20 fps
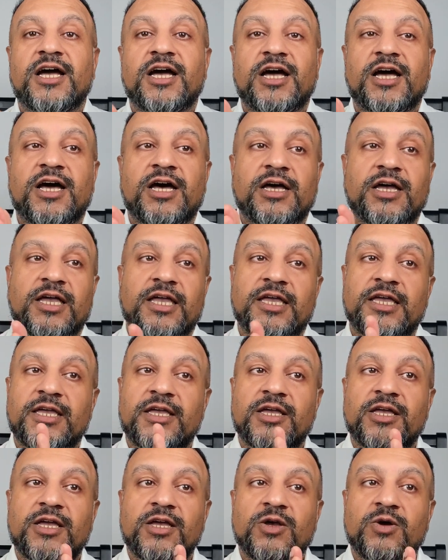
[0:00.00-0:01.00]
I
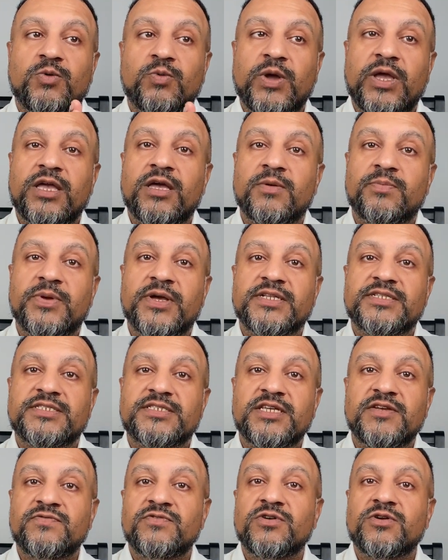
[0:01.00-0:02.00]
wake up at
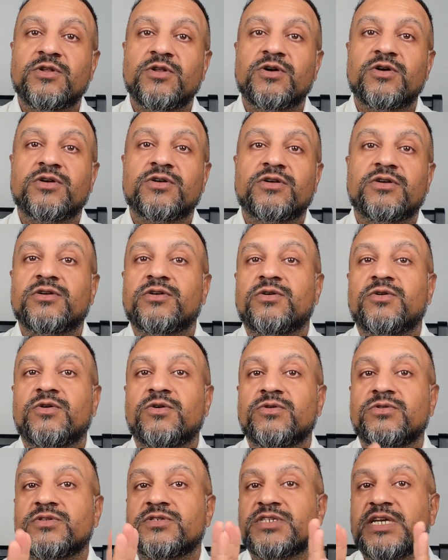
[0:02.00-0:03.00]
7 o'clock.
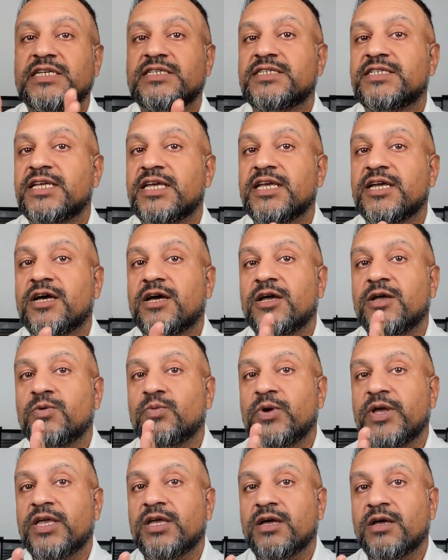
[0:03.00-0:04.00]
On Saturday, I
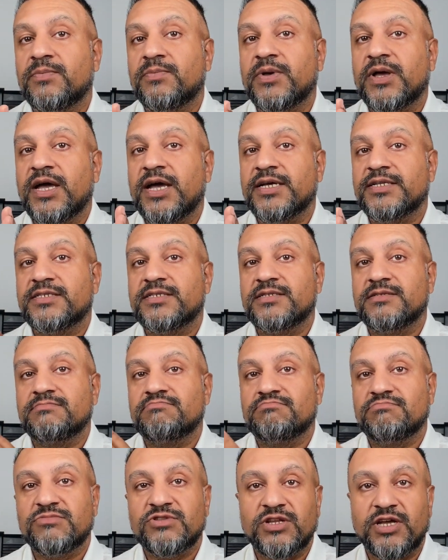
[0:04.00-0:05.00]
wake up at
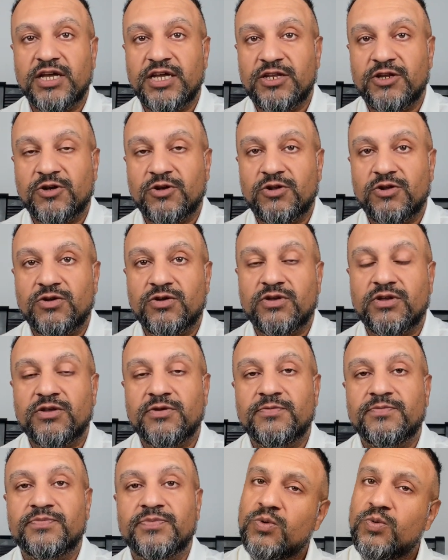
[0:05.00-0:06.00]
9 o'clock.
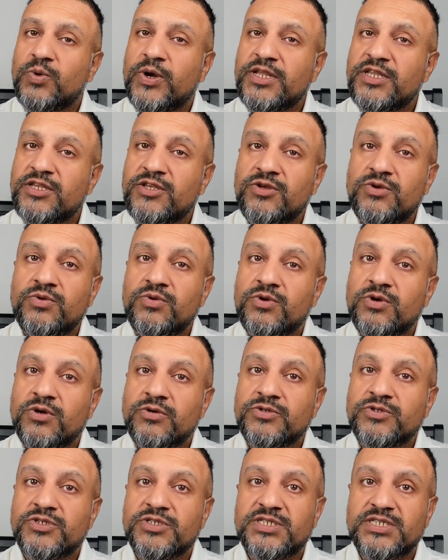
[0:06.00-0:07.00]
When do you go
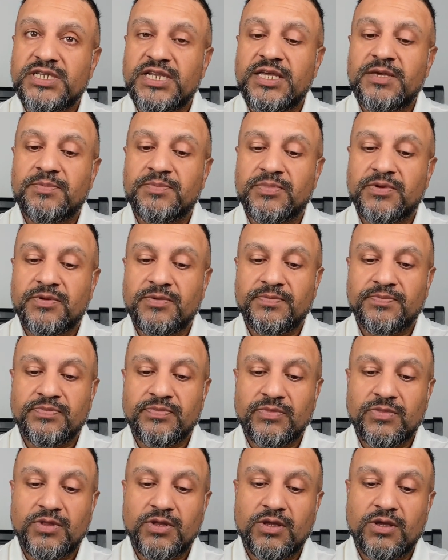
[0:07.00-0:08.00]
to sleep?
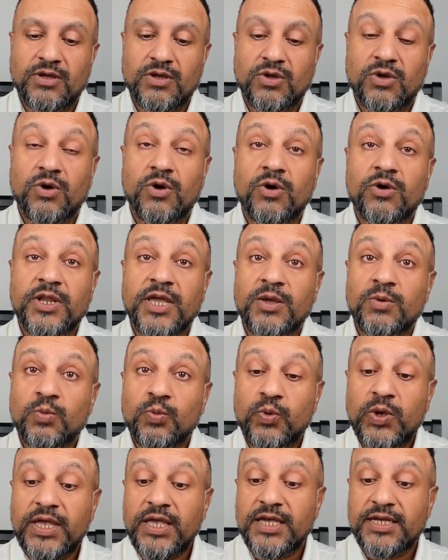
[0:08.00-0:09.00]
On a
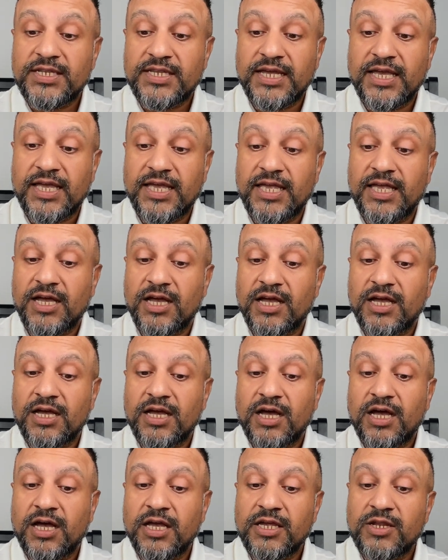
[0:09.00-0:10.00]
weekday,
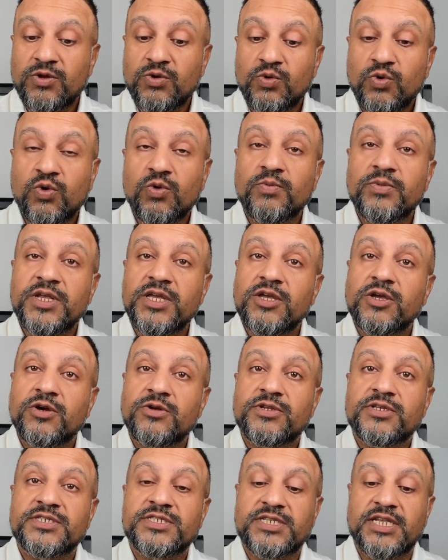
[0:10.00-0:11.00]
I normally go
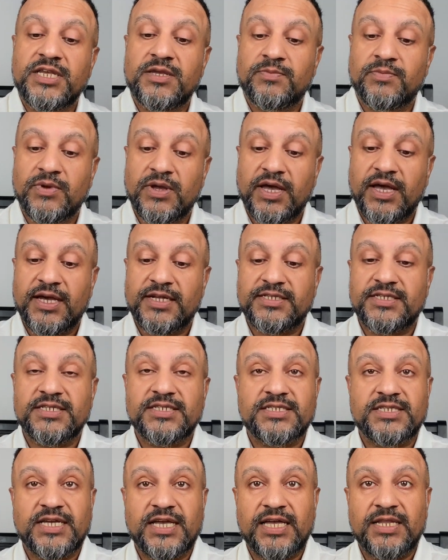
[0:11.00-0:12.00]
to sleep at
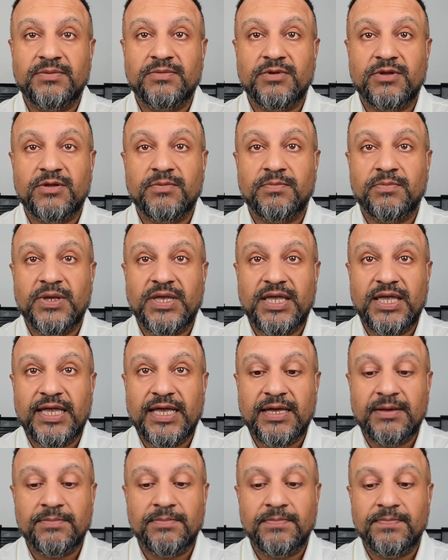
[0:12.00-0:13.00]
10
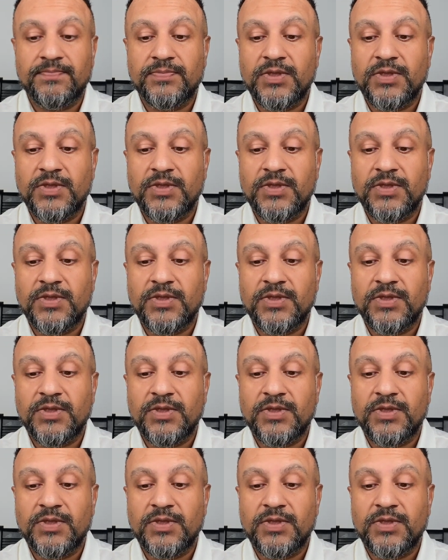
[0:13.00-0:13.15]
p.m.,